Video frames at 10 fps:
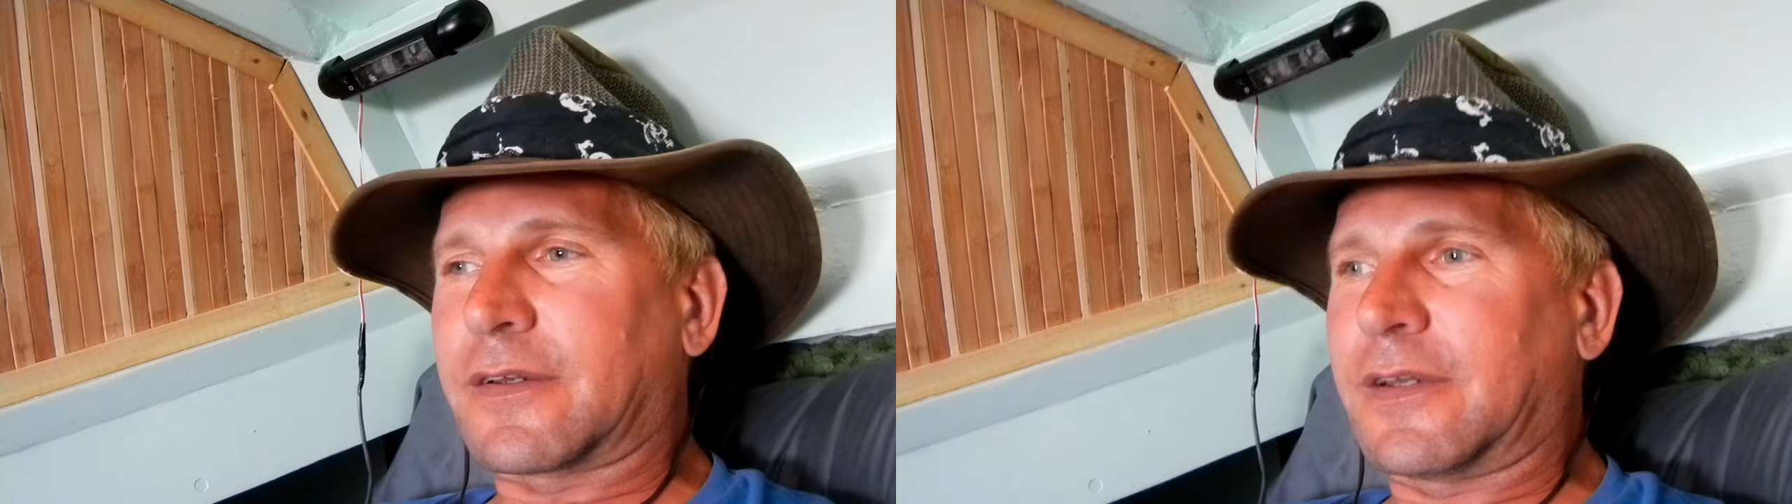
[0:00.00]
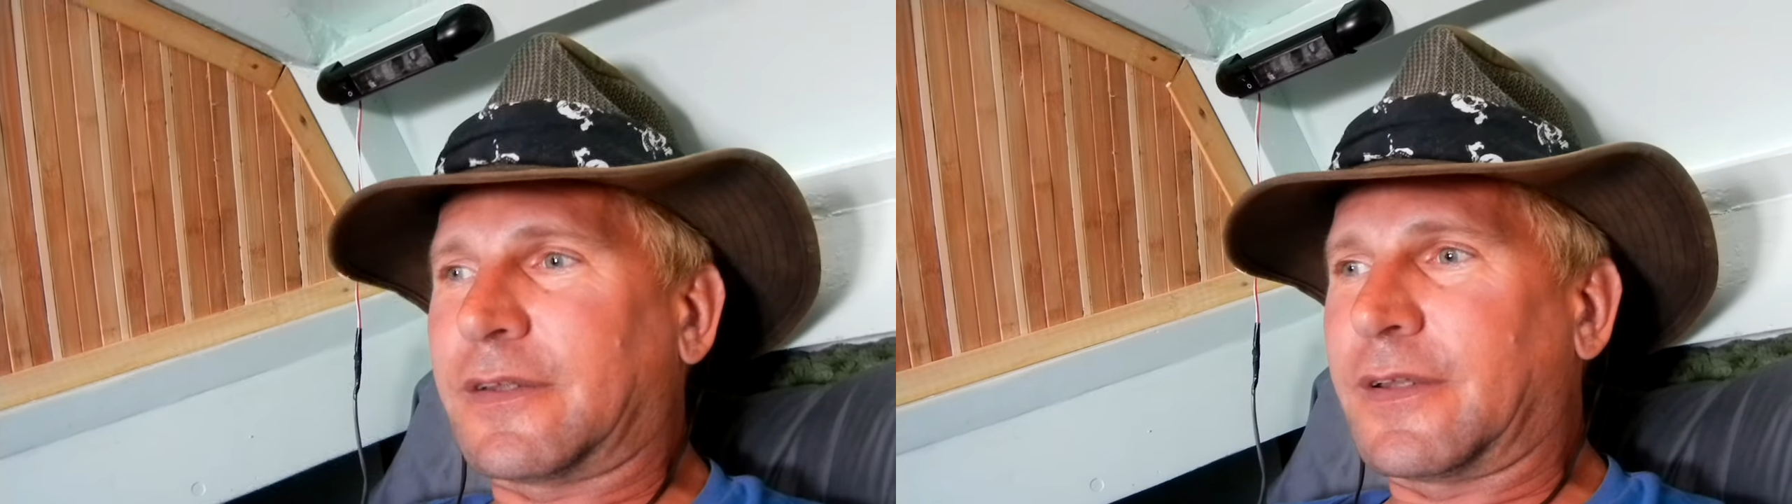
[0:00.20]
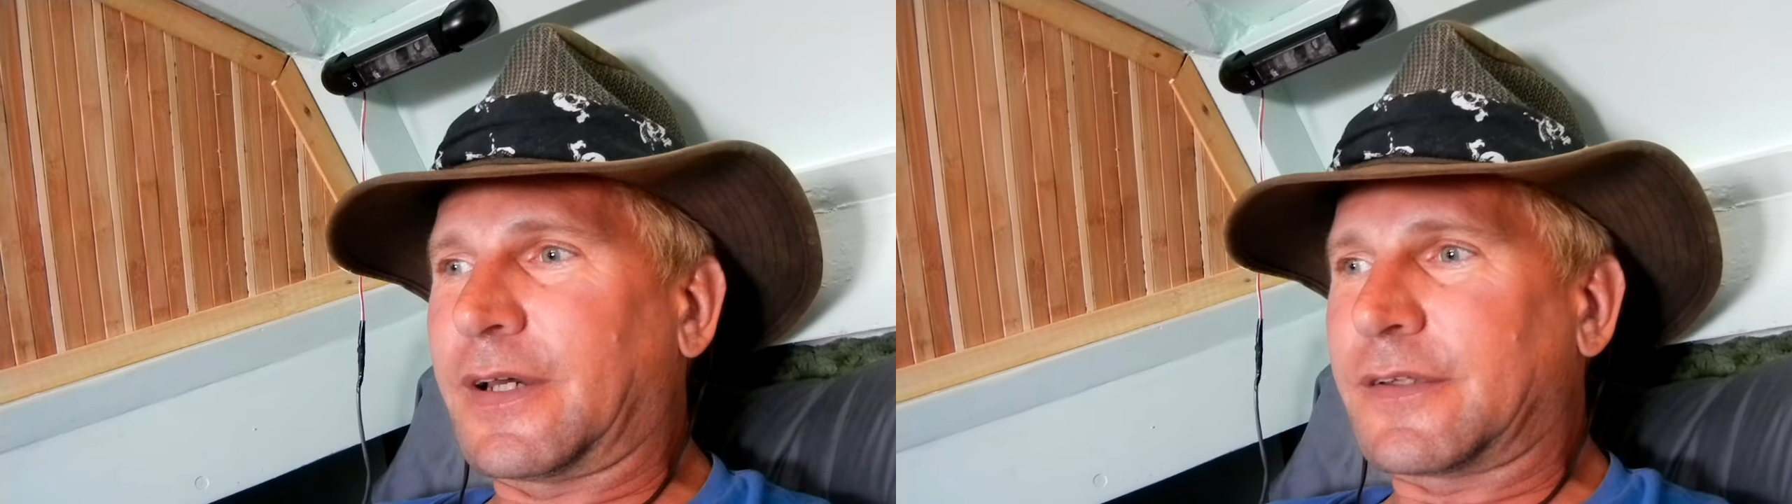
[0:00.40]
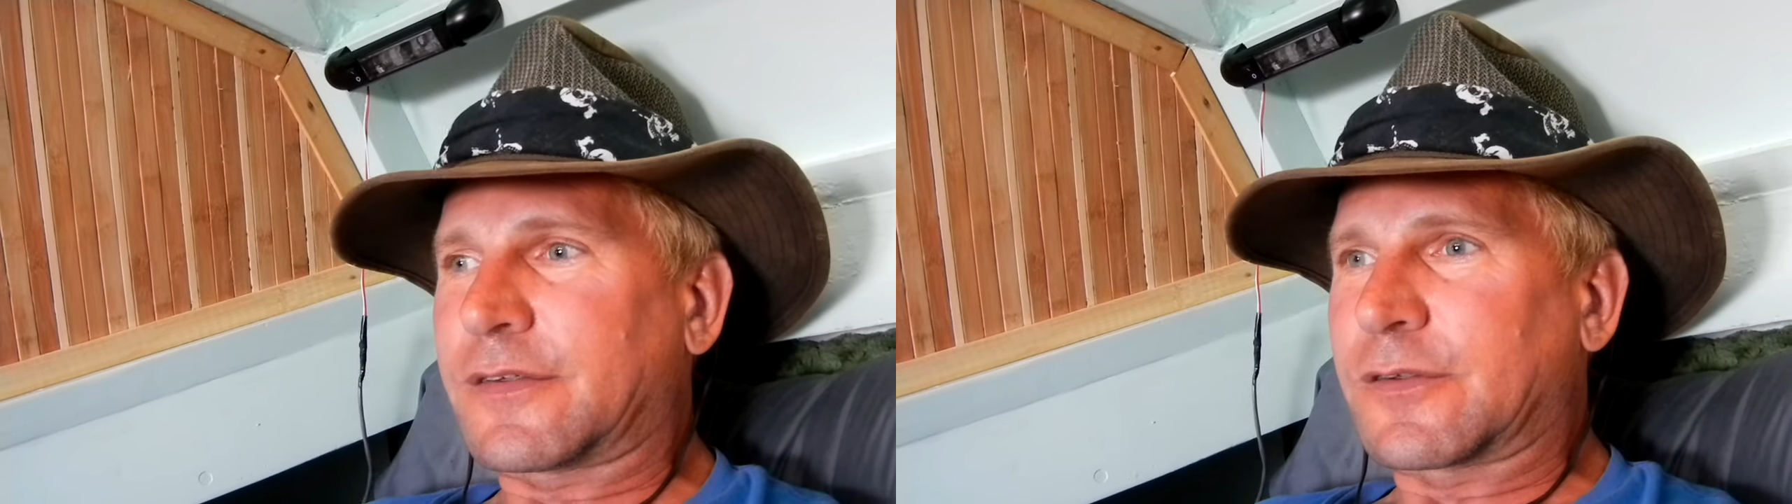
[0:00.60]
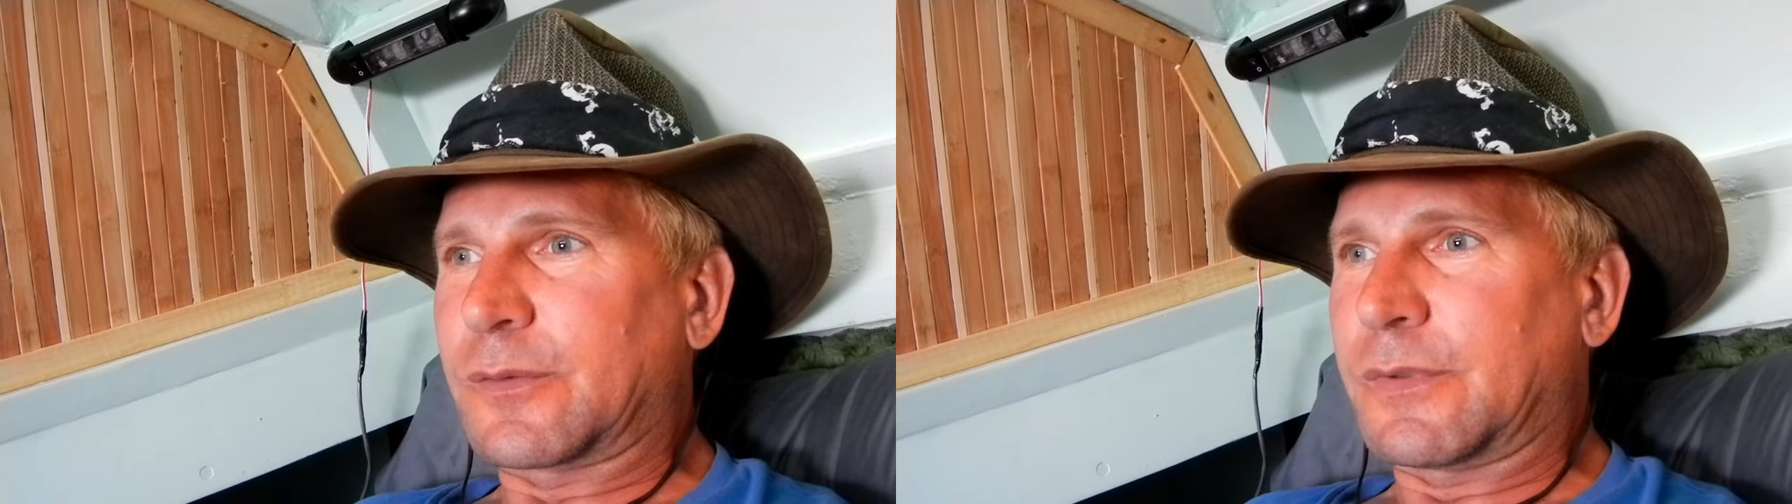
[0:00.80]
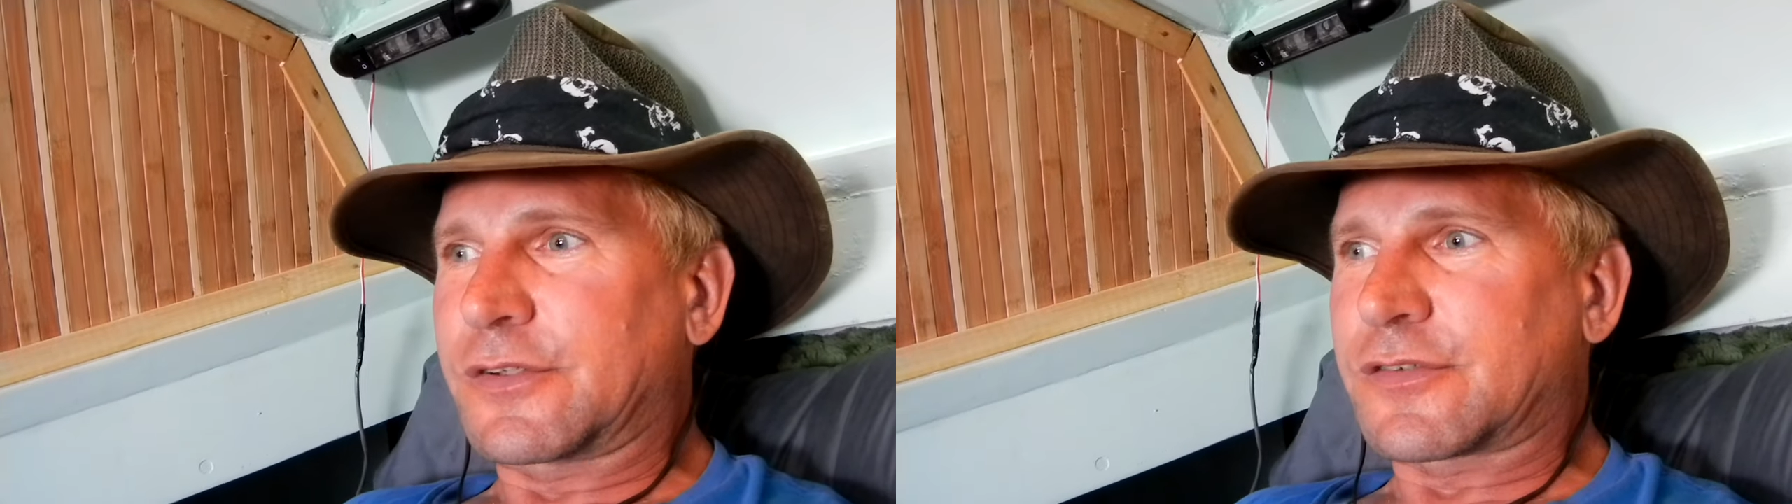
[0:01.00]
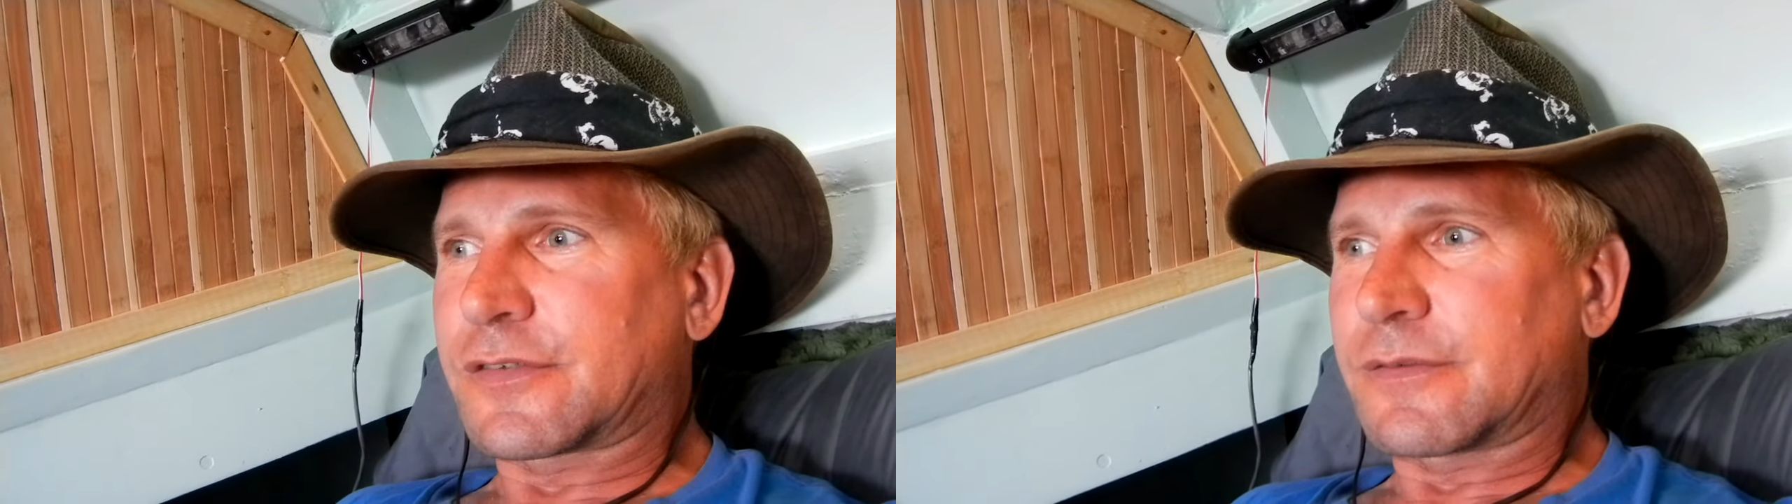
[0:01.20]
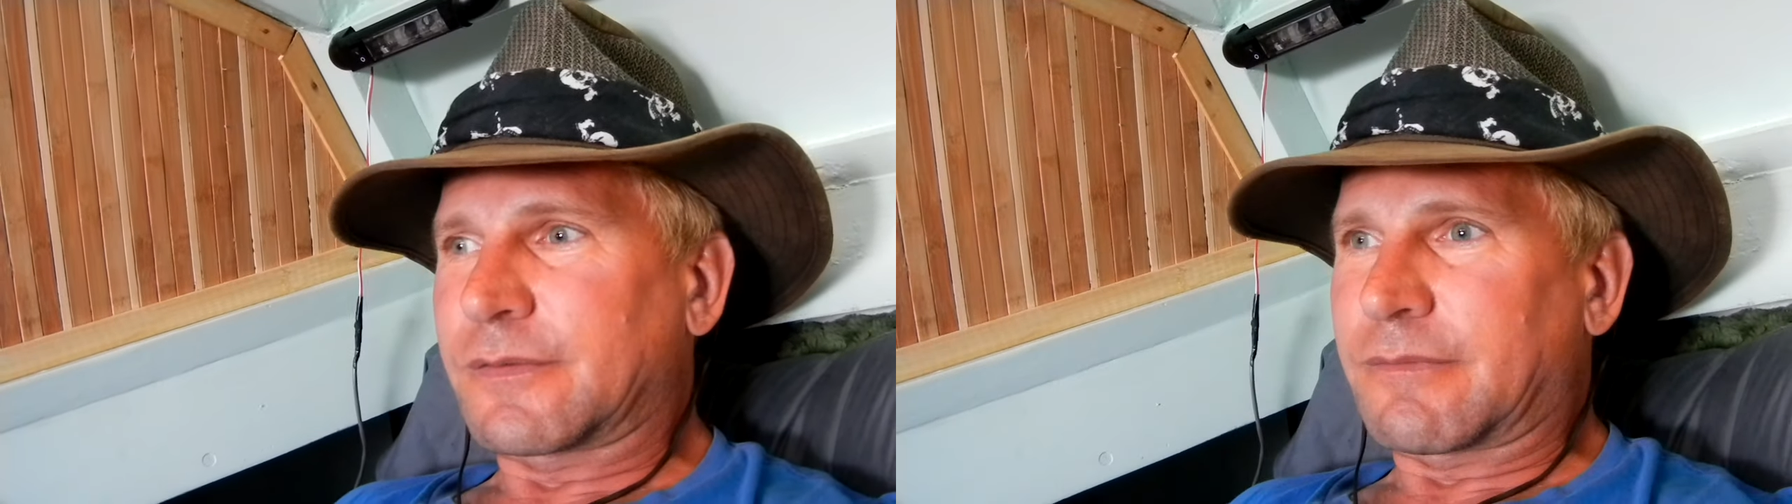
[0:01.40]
and not so much